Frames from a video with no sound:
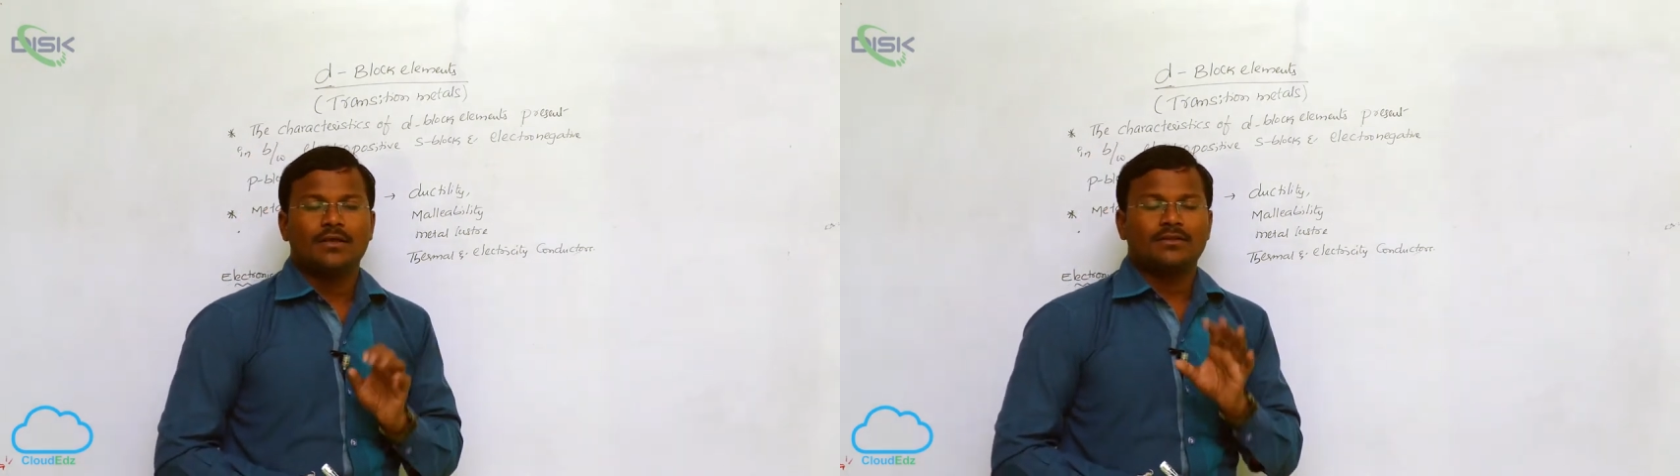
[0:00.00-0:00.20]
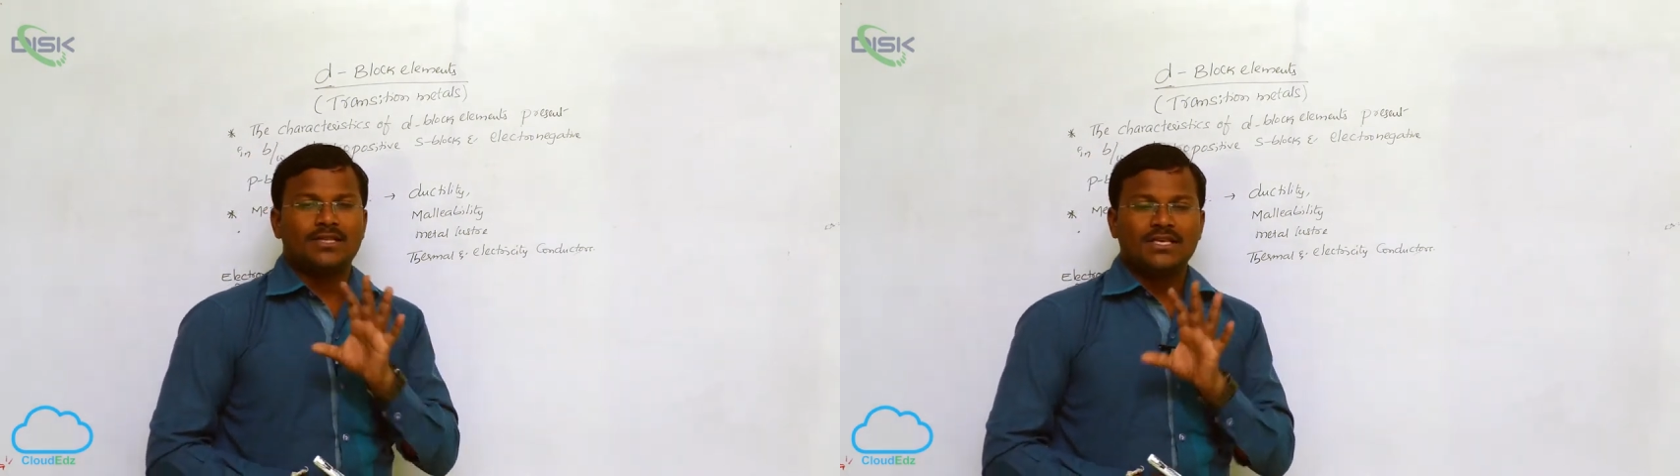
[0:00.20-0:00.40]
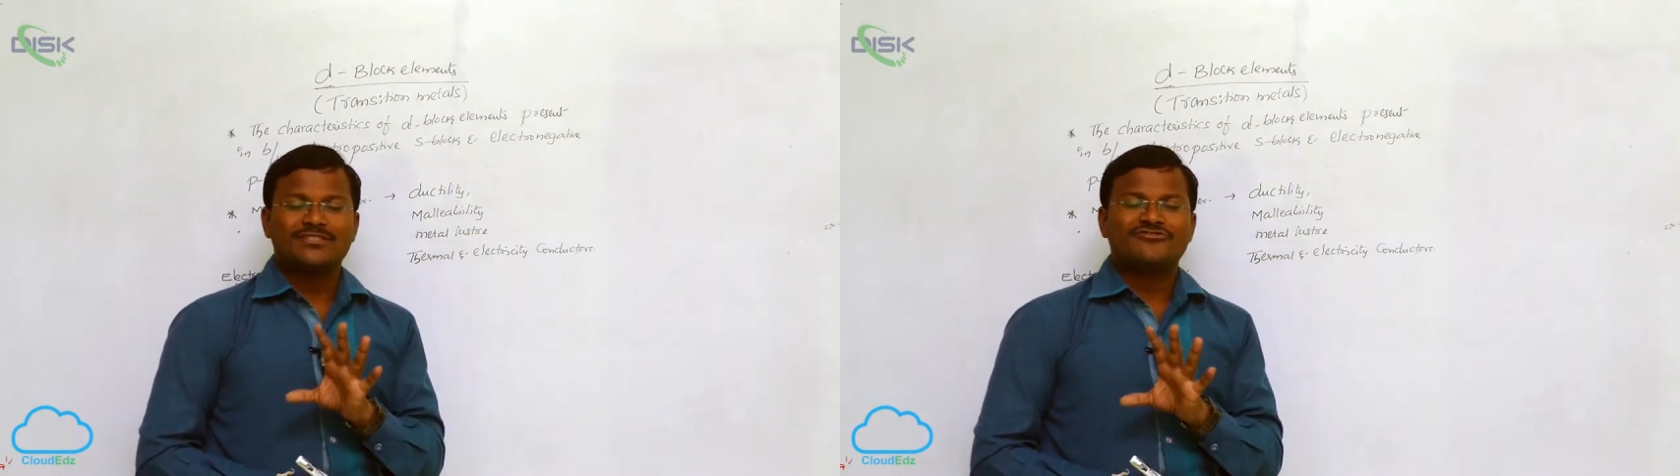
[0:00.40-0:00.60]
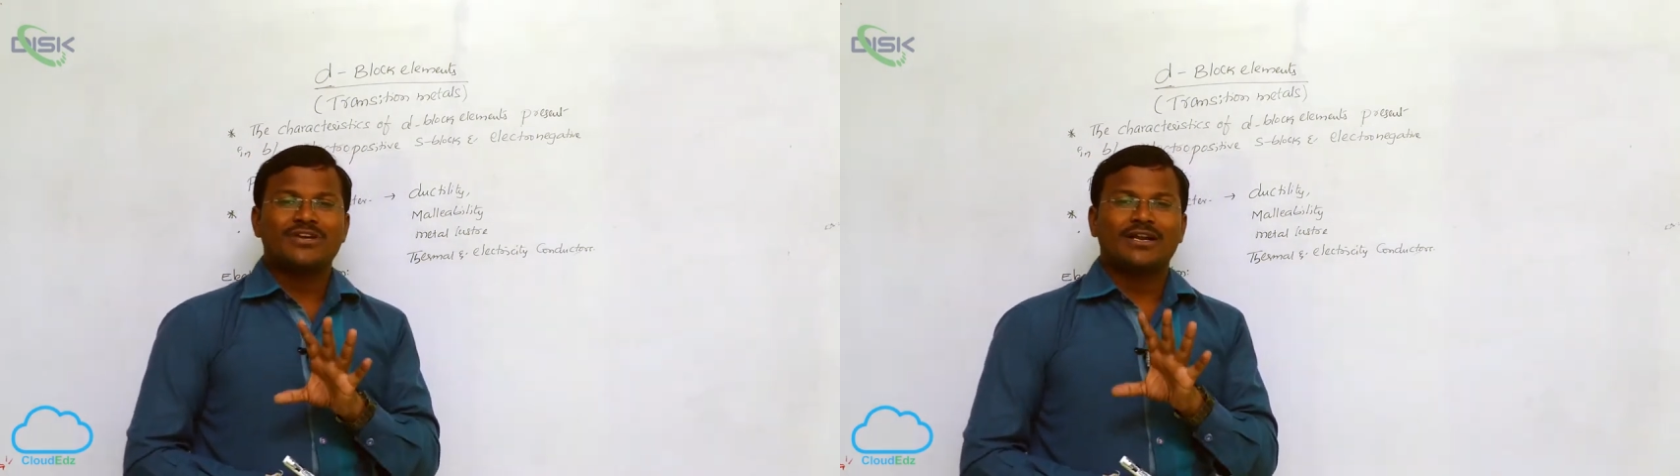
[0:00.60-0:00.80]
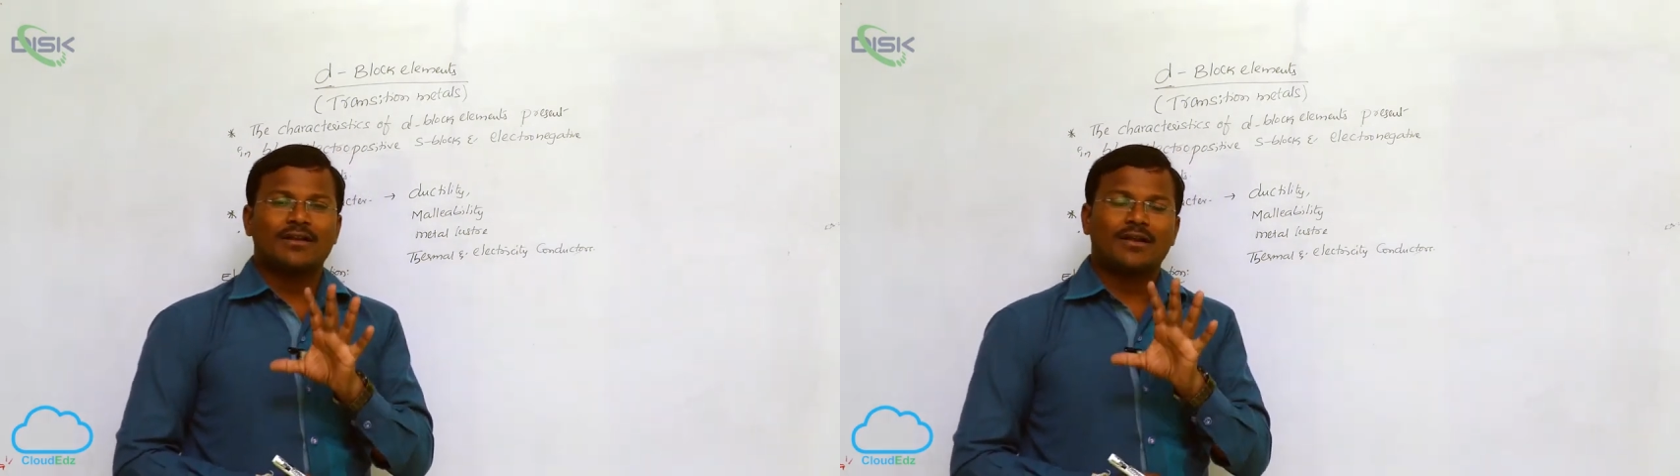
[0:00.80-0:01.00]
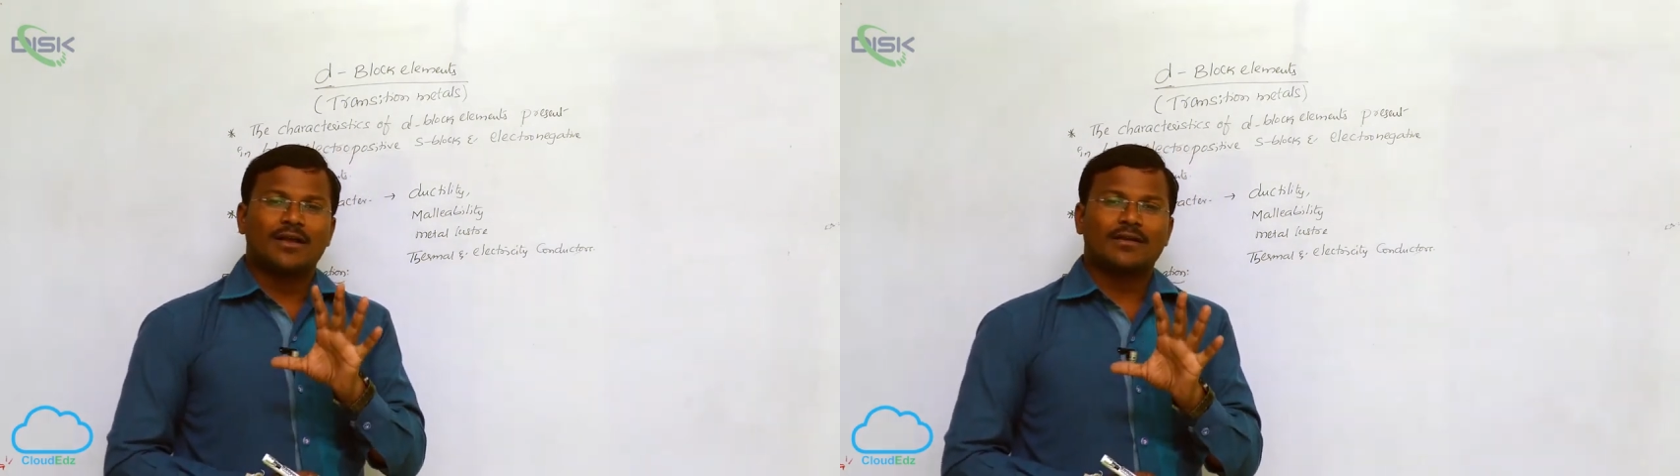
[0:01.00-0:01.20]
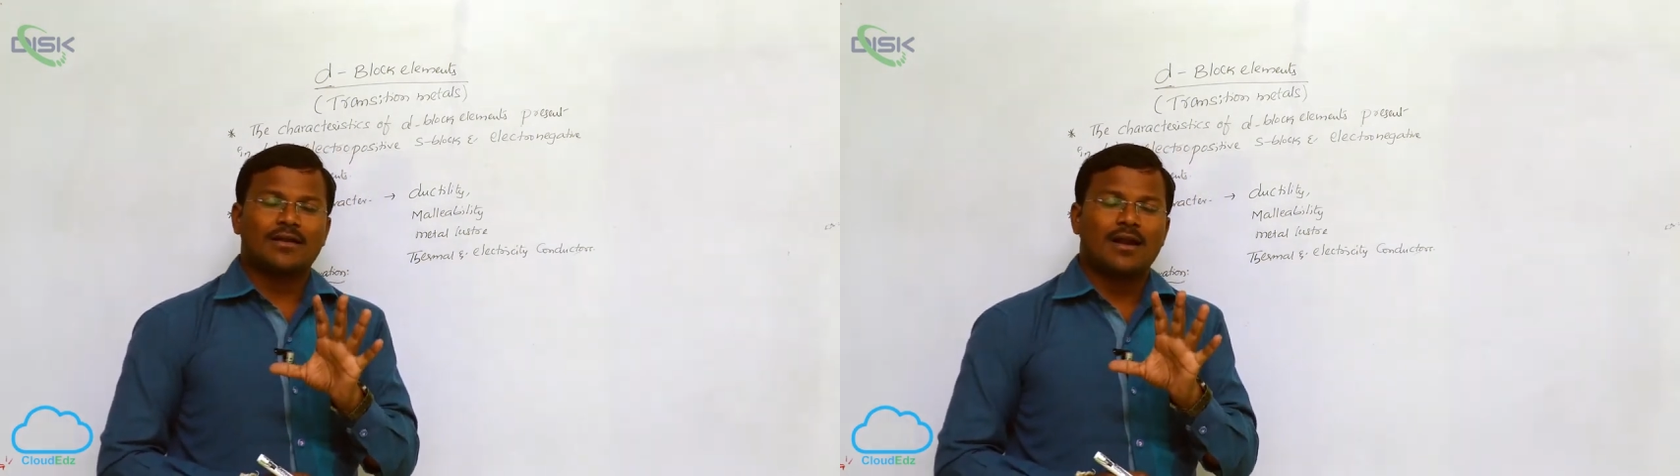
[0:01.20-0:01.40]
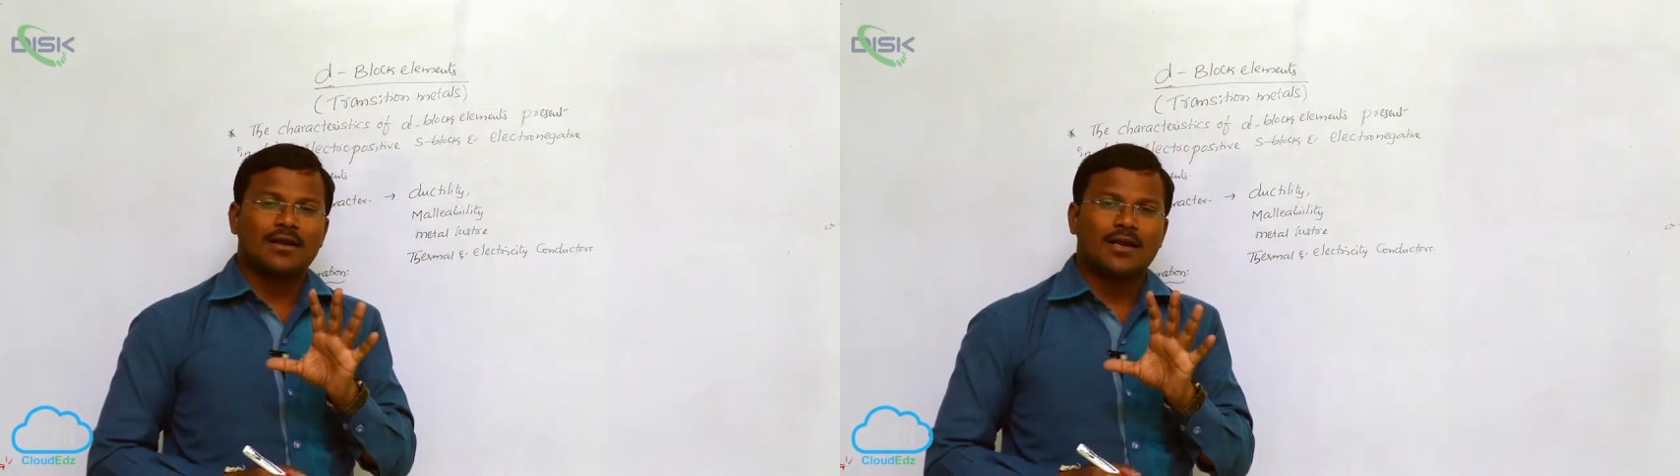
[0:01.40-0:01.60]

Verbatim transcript: This general electron